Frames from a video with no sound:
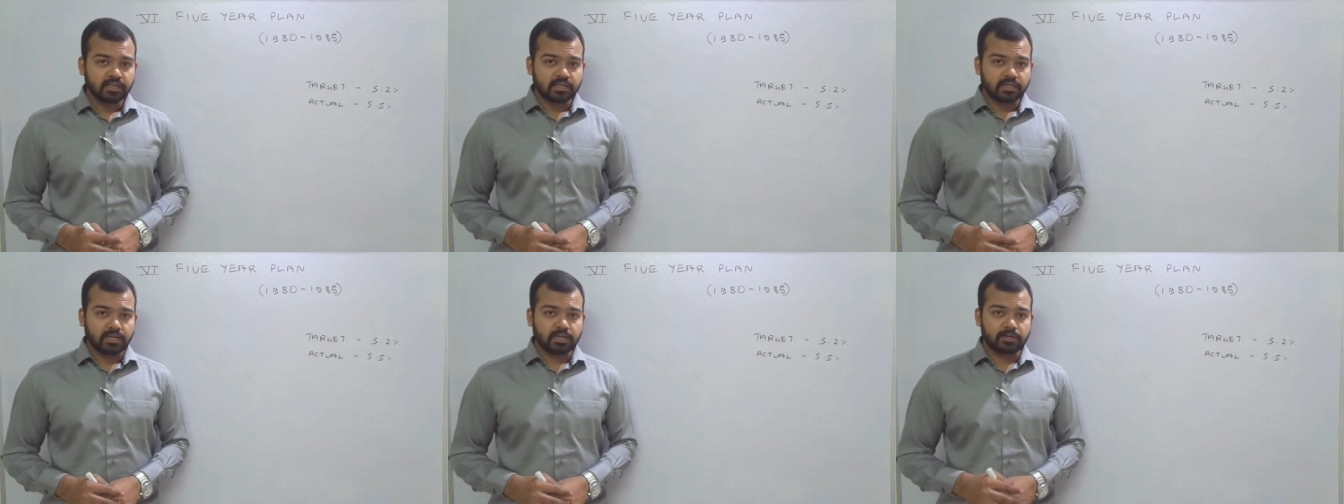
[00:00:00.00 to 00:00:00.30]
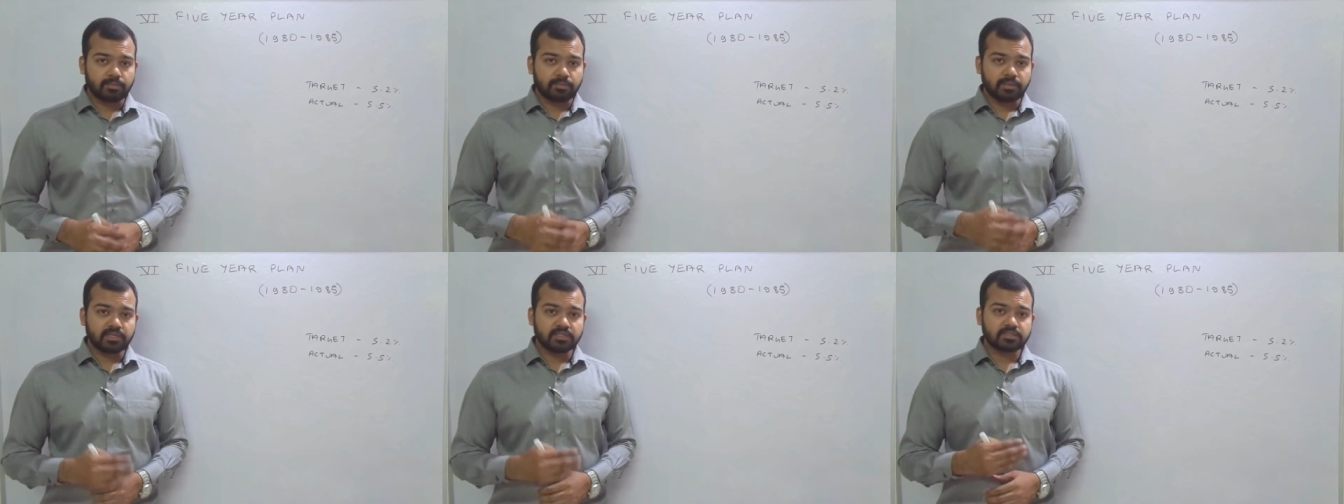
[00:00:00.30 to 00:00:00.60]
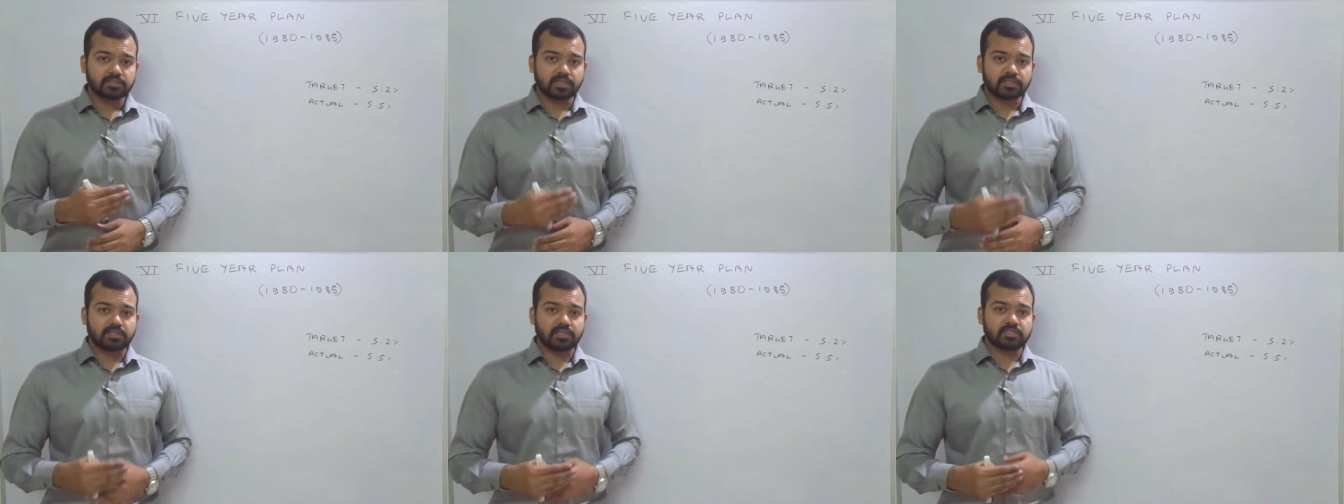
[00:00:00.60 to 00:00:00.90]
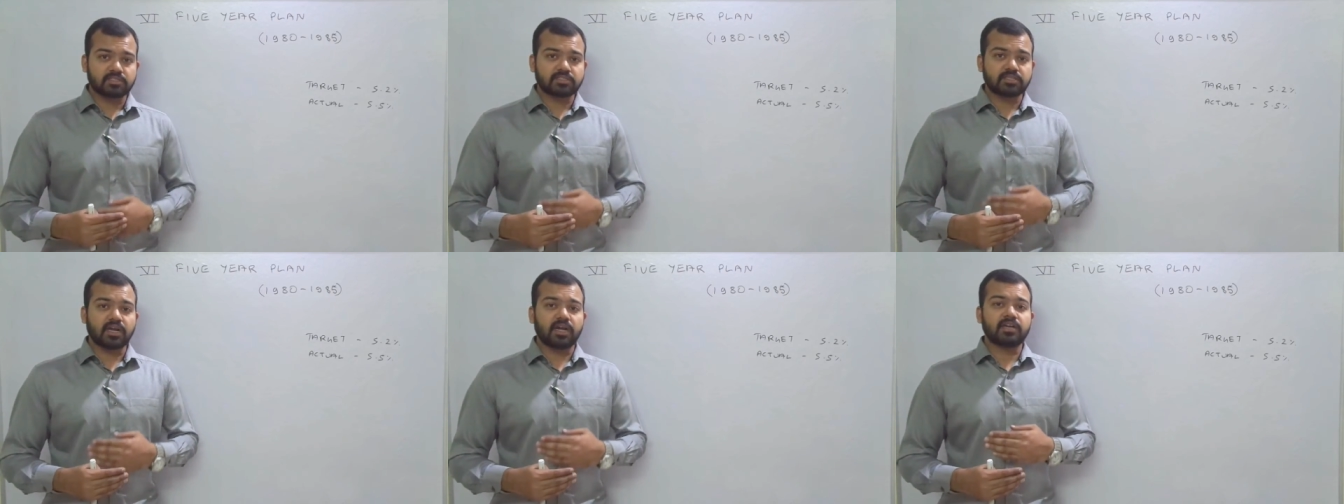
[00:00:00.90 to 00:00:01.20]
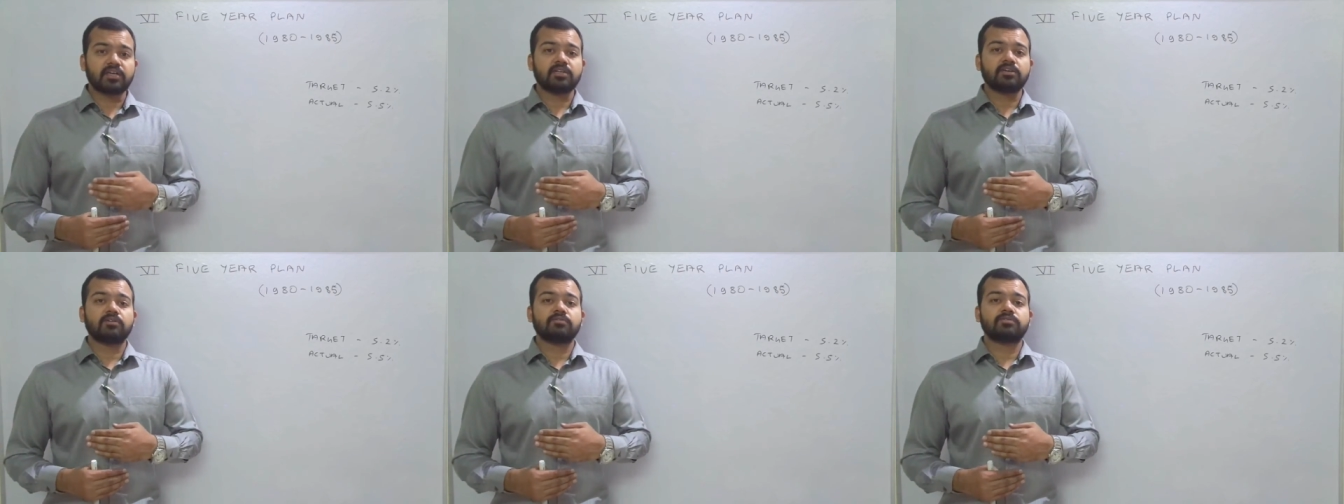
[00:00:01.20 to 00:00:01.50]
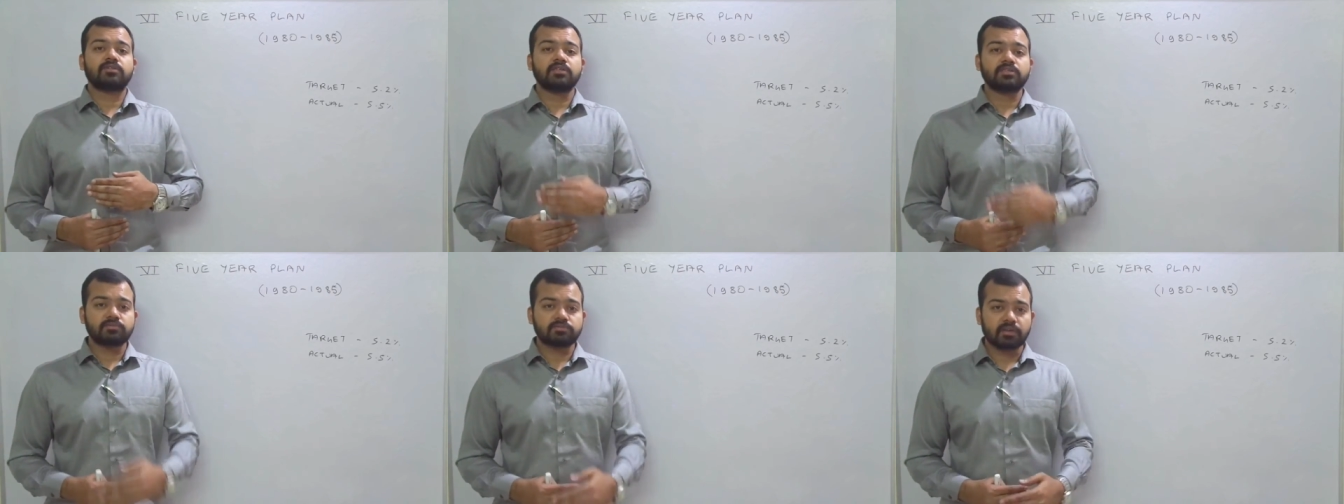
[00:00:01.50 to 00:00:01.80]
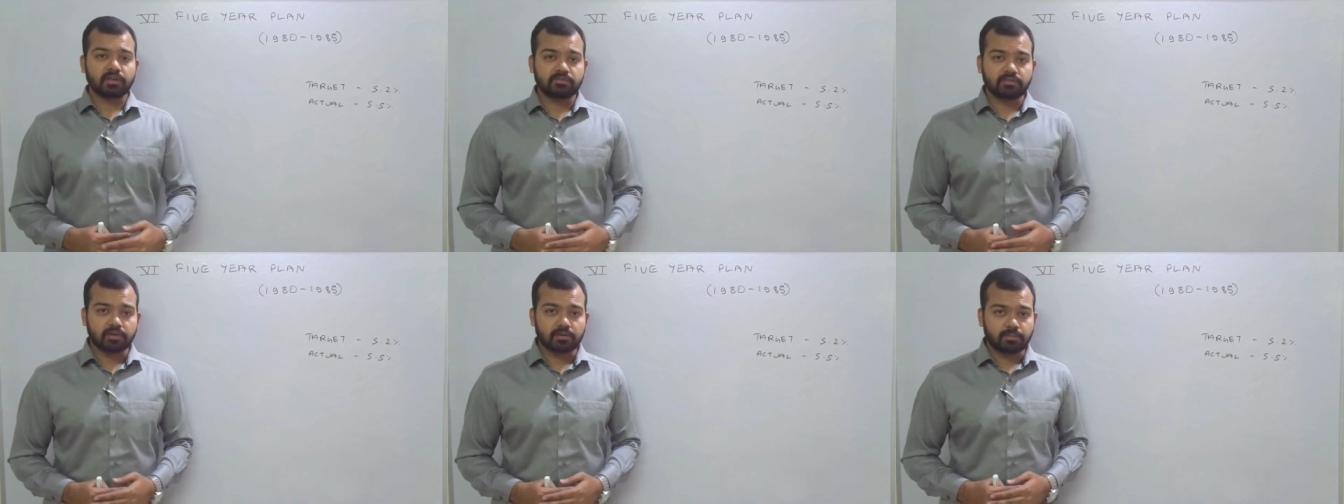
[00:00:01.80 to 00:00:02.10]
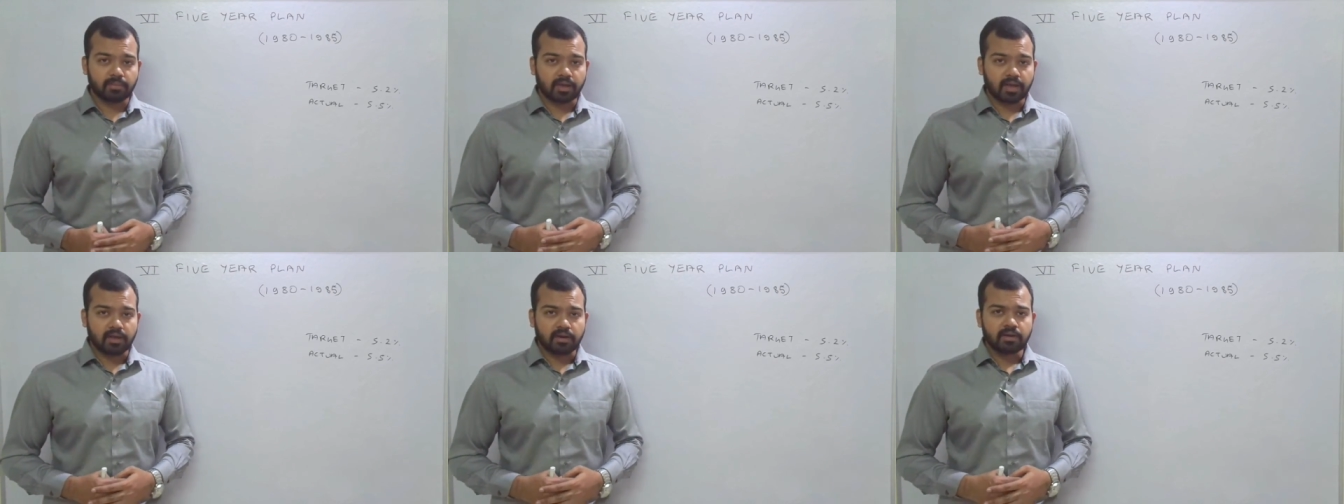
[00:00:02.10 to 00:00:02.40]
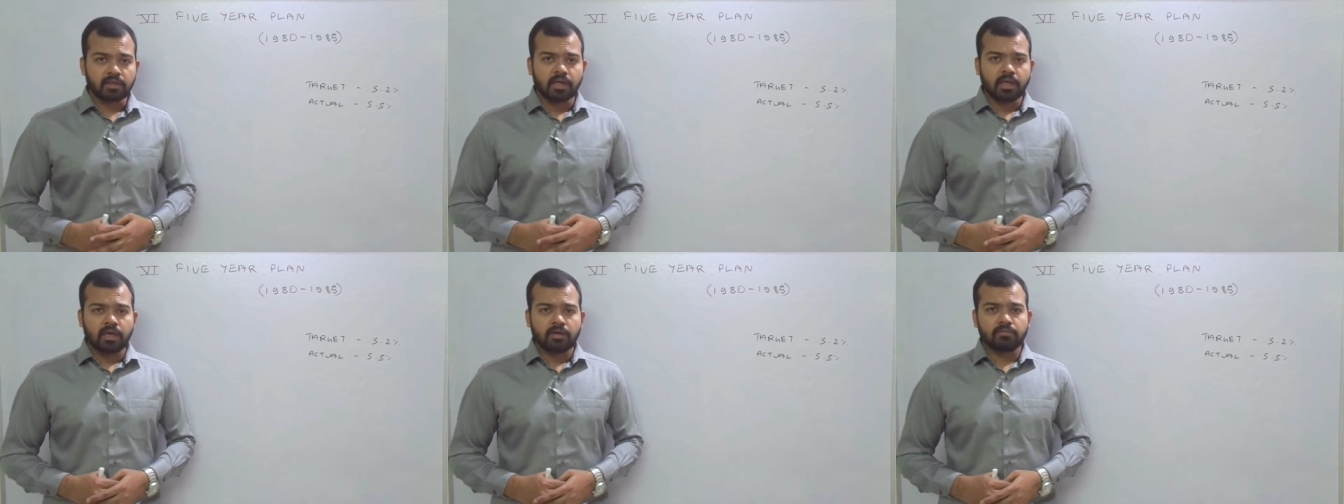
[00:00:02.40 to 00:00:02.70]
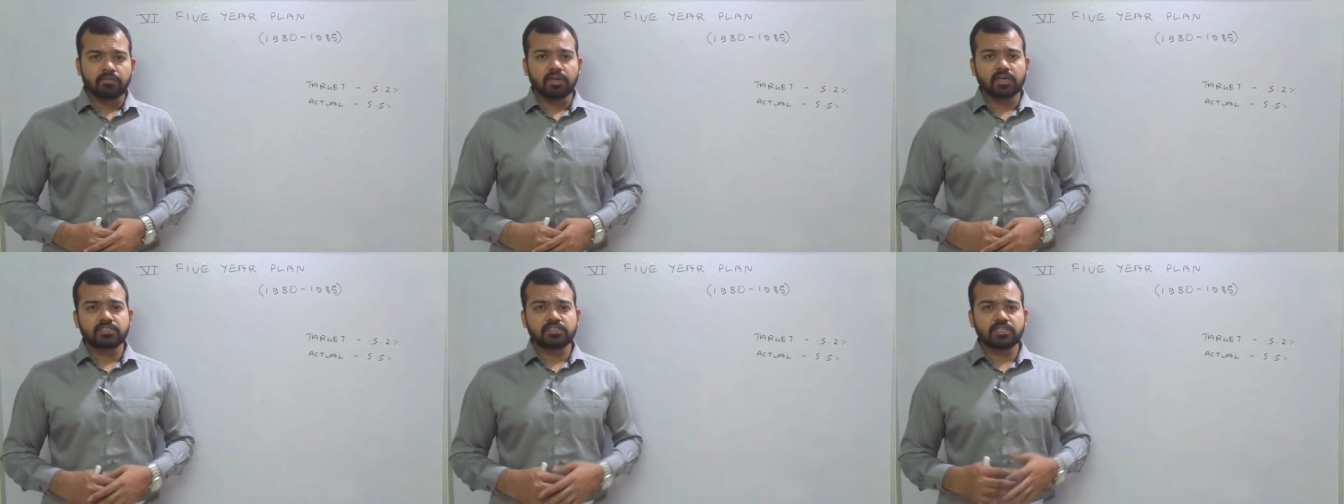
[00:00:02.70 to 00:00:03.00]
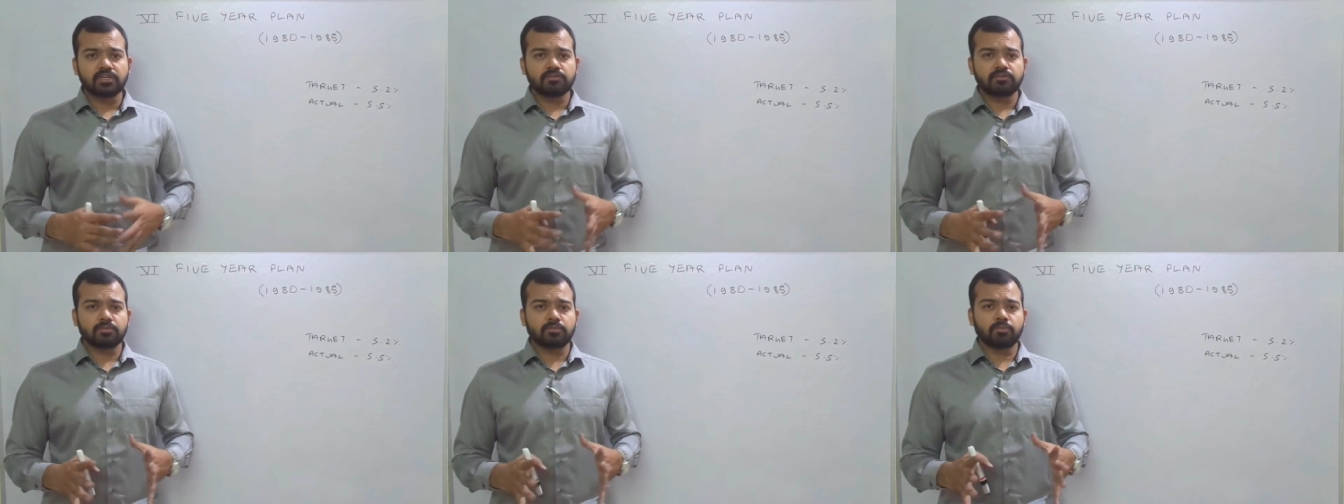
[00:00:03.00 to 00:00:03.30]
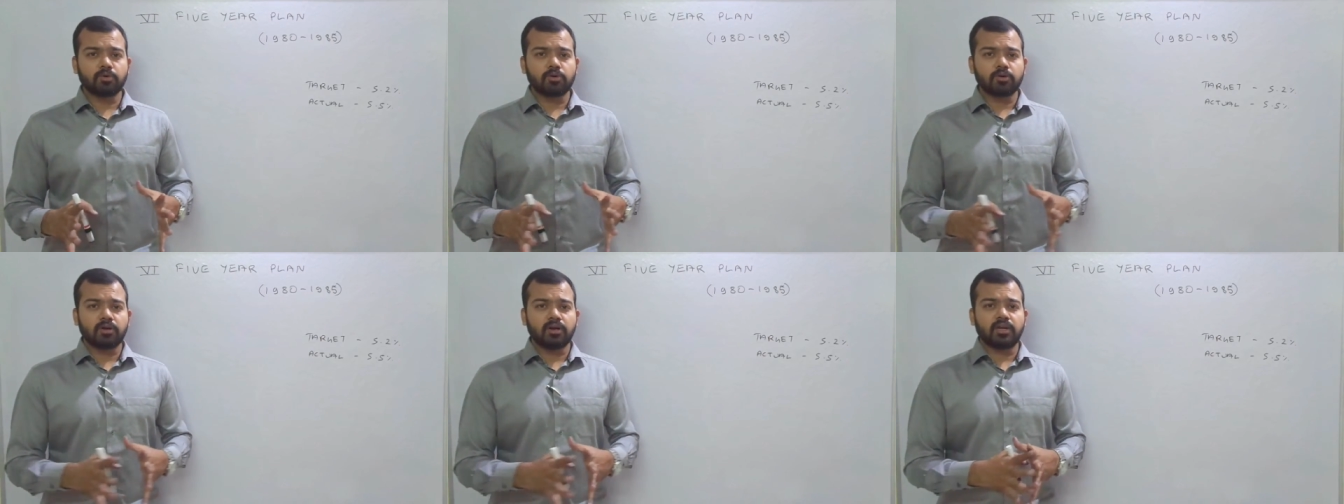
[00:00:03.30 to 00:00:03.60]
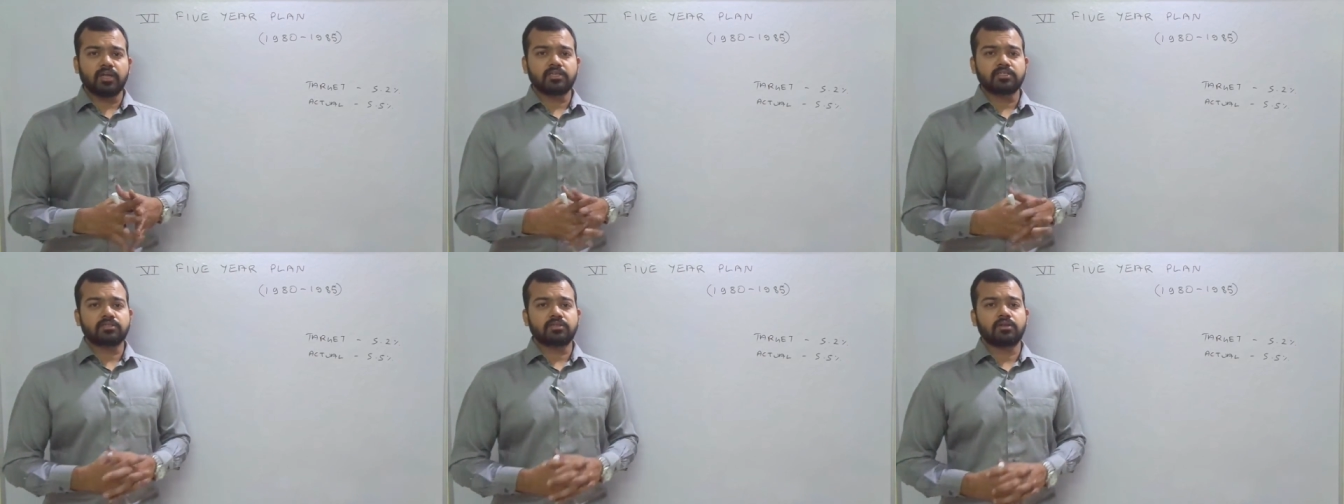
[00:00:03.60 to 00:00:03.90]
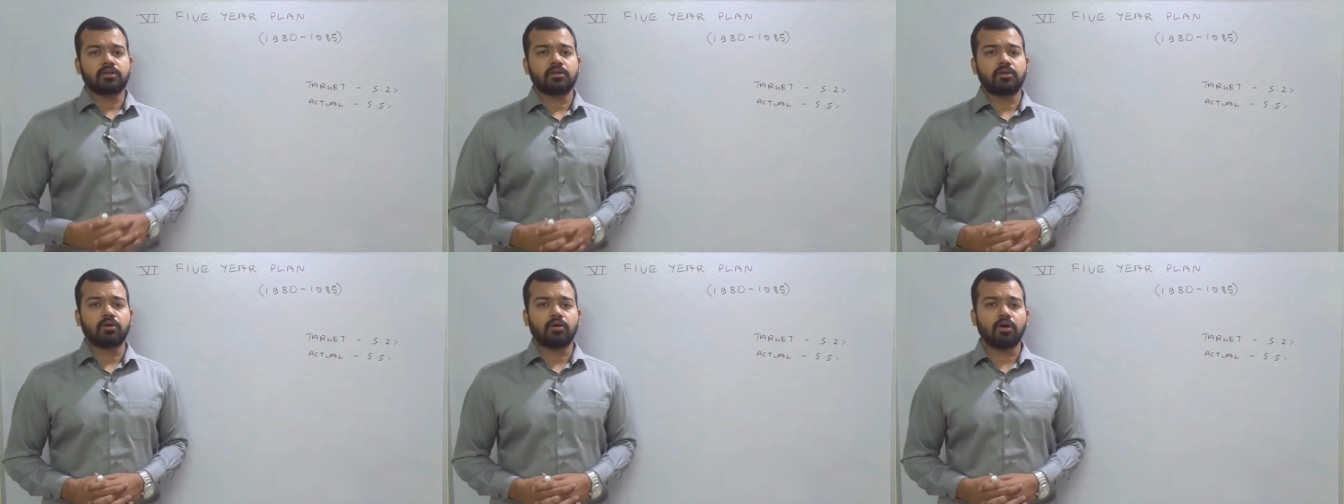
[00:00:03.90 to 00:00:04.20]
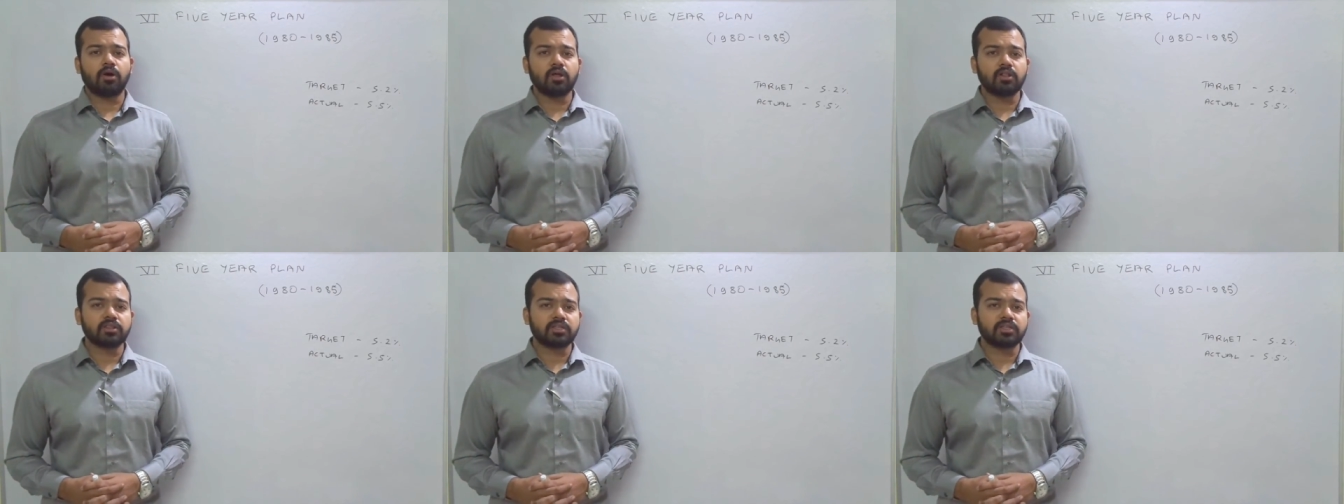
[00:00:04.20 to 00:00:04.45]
It means that the starting of this 5-year plan, we achieved more or less all